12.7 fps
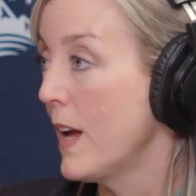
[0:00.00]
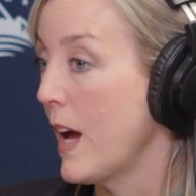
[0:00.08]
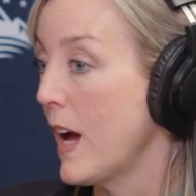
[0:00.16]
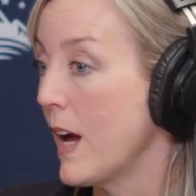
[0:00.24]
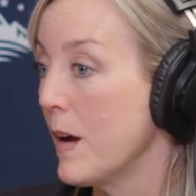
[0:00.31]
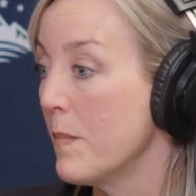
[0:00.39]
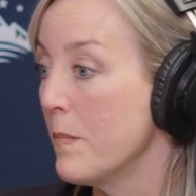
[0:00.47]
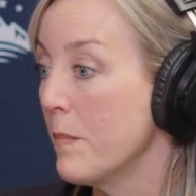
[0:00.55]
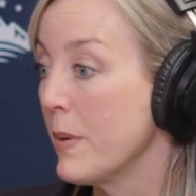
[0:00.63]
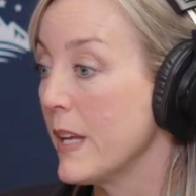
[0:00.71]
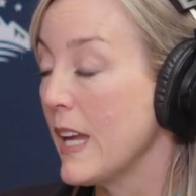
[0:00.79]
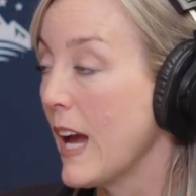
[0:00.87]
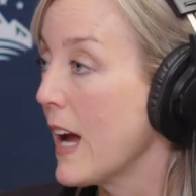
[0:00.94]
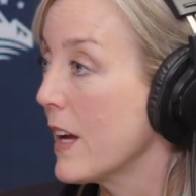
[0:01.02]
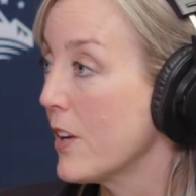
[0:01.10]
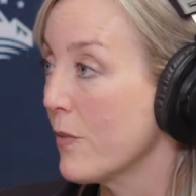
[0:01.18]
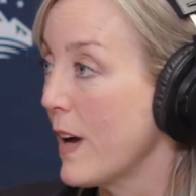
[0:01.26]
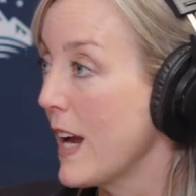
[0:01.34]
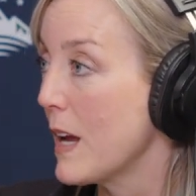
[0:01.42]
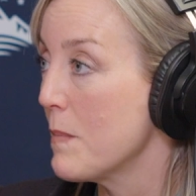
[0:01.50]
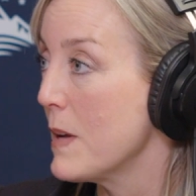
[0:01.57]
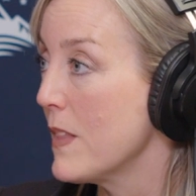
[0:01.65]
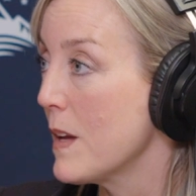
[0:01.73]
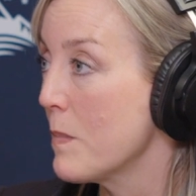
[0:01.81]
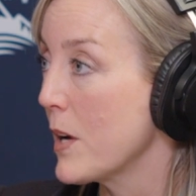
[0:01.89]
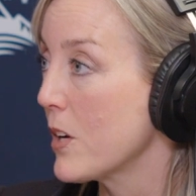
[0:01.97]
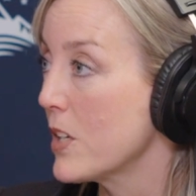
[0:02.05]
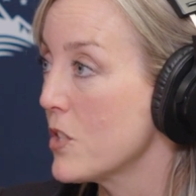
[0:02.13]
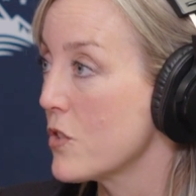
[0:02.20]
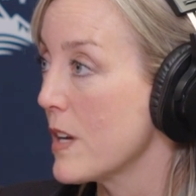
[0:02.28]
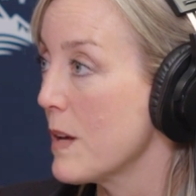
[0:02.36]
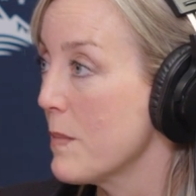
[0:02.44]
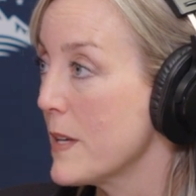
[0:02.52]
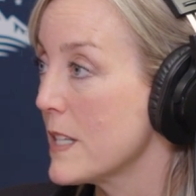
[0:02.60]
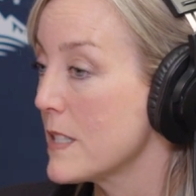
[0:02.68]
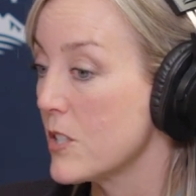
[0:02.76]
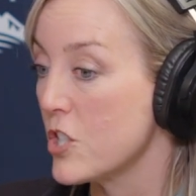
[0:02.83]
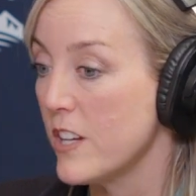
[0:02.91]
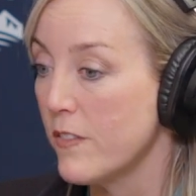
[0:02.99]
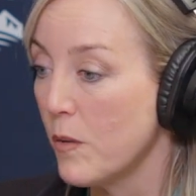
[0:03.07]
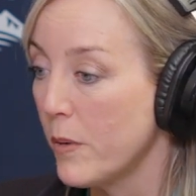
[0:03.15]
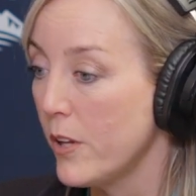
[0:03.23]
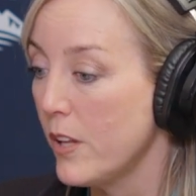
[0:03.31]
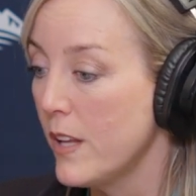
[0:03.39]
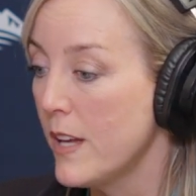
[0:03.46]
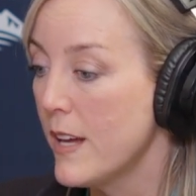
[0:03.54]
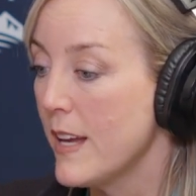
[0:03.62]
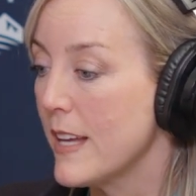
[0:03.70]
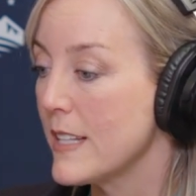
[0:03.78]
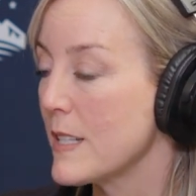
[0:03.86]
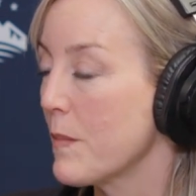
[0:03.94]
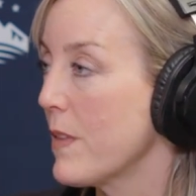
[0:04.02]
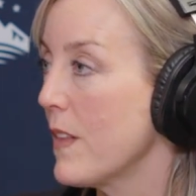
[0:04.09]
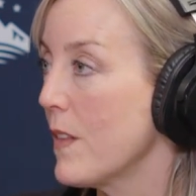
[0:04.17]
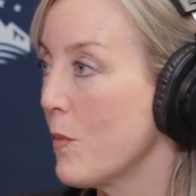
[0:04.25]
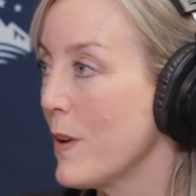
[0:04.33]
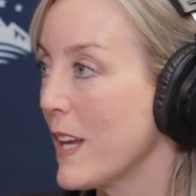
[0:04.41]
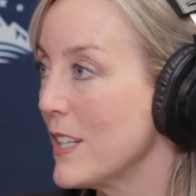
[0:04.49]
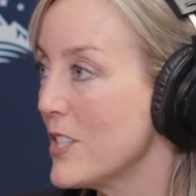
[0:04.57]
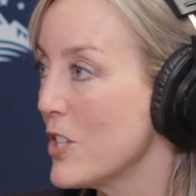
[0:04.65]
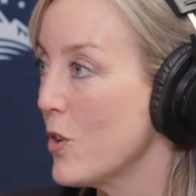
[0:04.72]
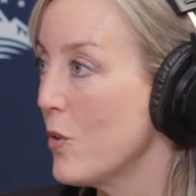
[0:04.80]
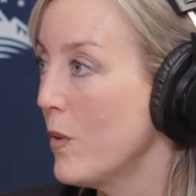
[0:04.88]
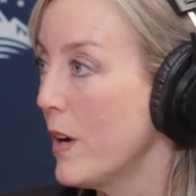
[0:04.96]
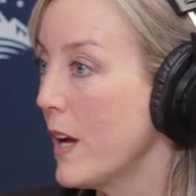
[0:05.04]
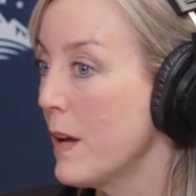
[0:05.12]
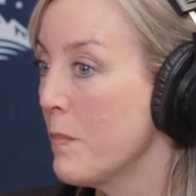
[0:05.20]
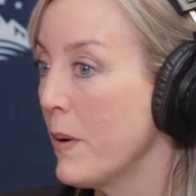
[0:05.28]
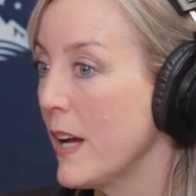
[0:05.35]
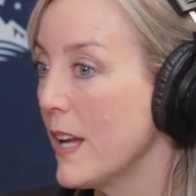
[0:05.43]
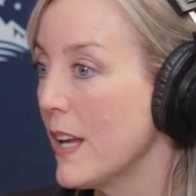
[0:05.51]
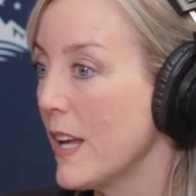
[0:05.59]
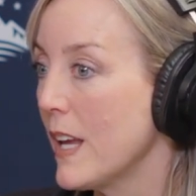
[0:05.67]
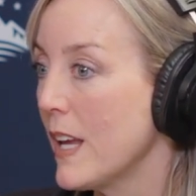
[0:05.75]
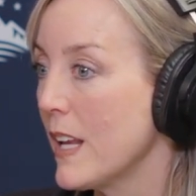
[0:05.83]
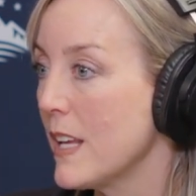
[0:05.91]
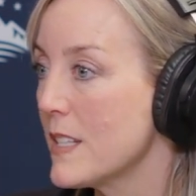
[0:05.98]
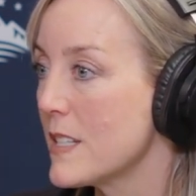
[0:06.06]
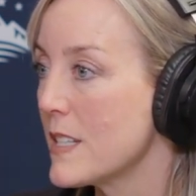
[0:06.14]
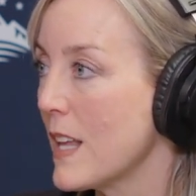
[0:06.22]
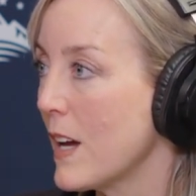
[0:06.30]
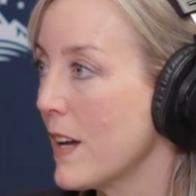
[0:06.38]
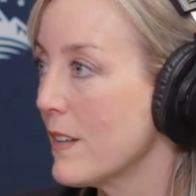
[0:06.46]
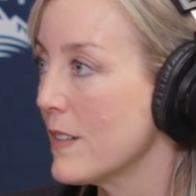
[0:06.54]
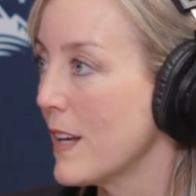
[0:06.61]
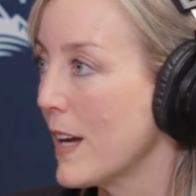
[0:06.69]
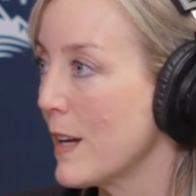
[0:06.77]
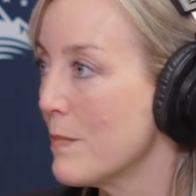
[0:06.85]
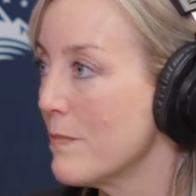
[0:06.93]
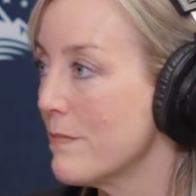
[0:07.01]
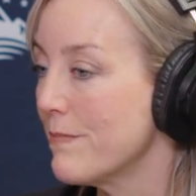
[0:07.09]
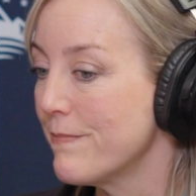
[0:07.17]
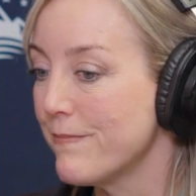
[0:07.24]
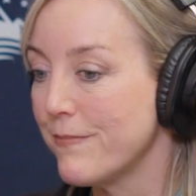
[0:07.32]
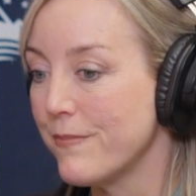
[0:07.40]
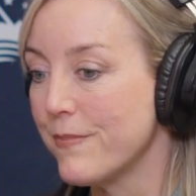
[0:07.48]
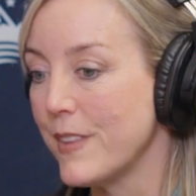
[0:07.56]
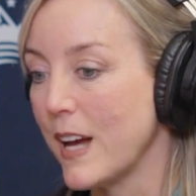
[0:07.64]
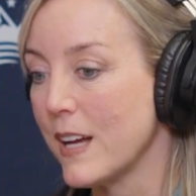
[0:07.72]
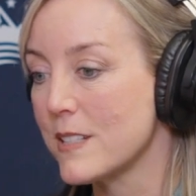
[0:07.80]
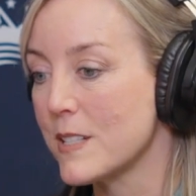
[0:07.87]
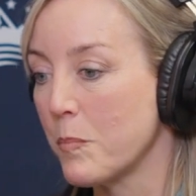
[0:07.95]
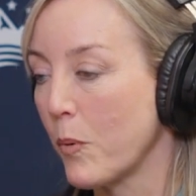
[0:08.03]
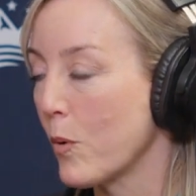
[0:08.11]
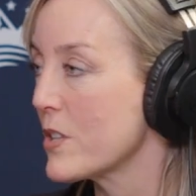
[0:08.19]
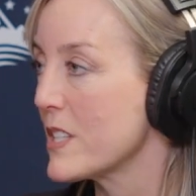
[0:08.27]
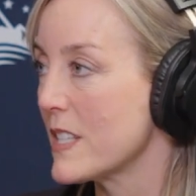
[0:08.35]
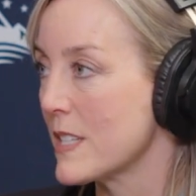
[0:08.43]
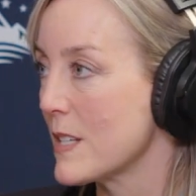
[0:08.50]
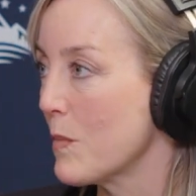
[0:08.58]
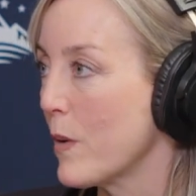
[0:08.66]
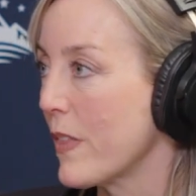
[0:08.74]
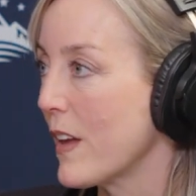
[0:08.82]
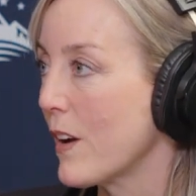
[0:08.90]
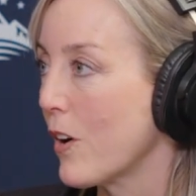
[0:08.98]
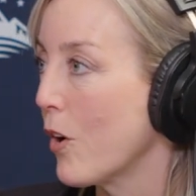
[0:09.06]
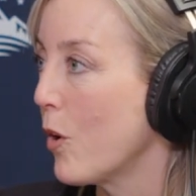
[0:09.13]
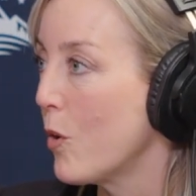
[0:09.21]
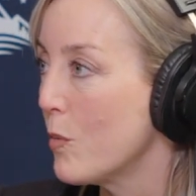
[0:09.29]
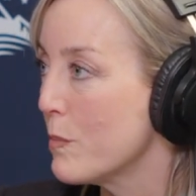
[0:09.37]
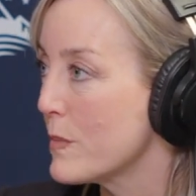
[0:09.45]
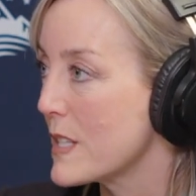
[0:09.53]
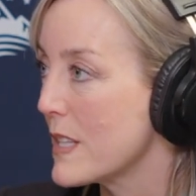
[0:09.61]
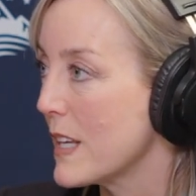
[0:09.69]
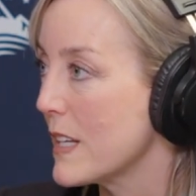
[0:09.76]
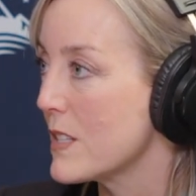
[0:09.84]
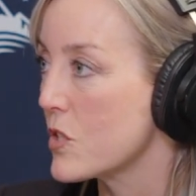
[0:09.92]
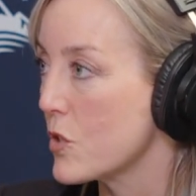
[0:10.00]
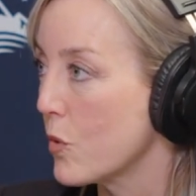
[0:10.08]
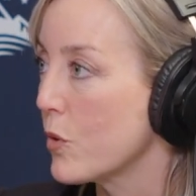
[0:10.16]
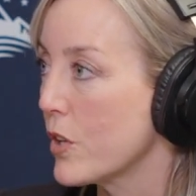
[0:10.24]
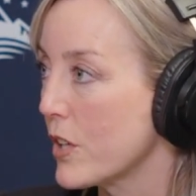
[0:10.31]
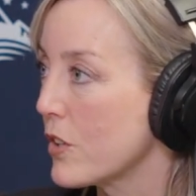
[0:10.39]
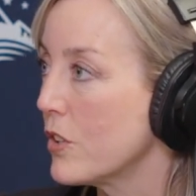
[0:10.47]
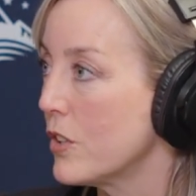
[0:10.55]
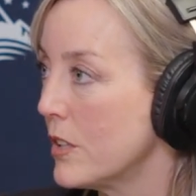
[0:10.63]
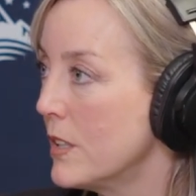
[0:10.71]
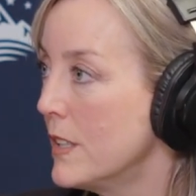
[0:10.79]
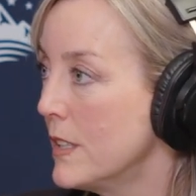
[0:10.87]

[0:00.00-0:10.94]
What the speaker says: But yeah, you're right. I mean, the American dream is achievable. It's something that we can do, but it is that support system within our homes that is so critical.